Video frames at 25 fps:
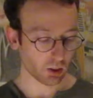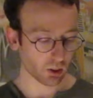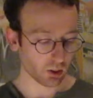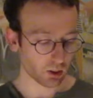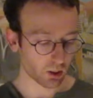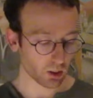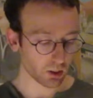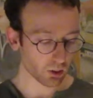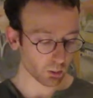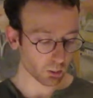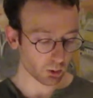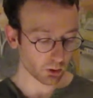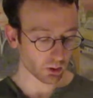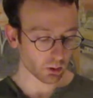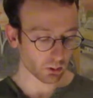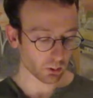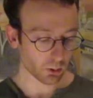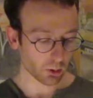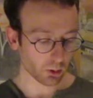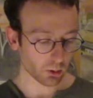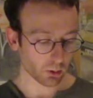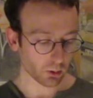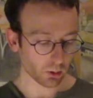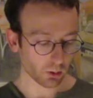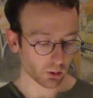This one's
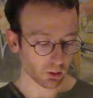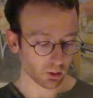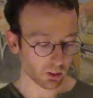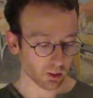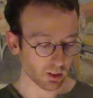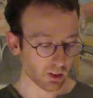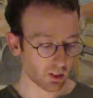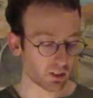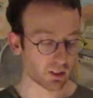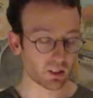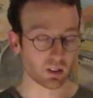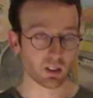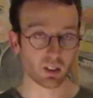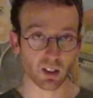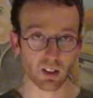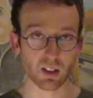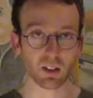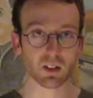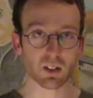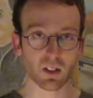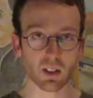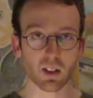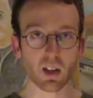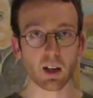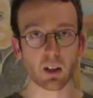role
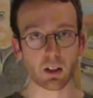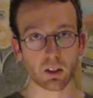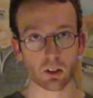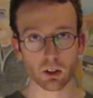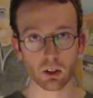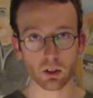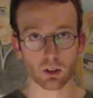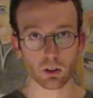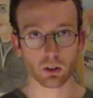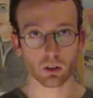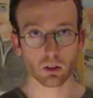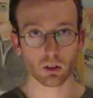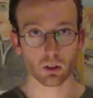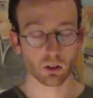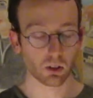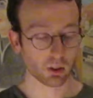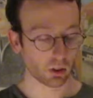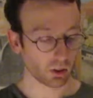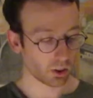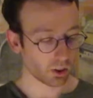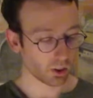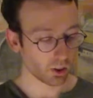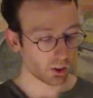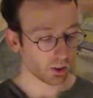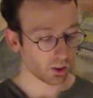is the action.
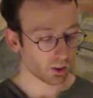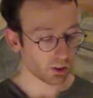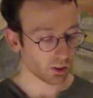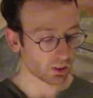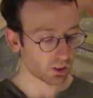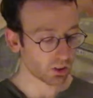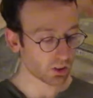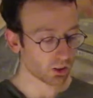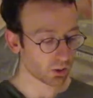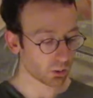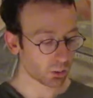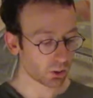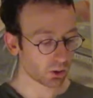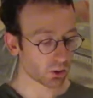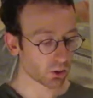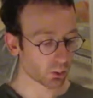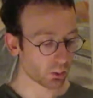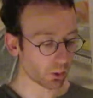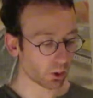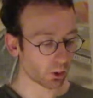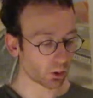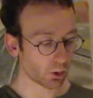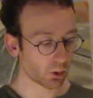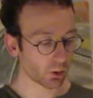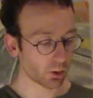This one's
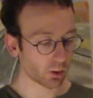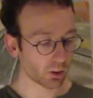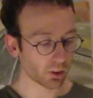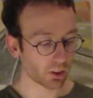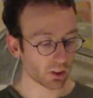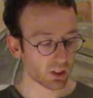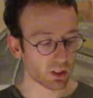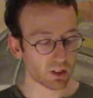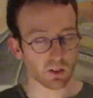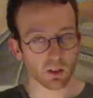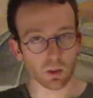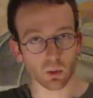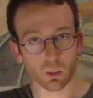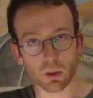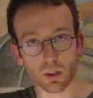role is the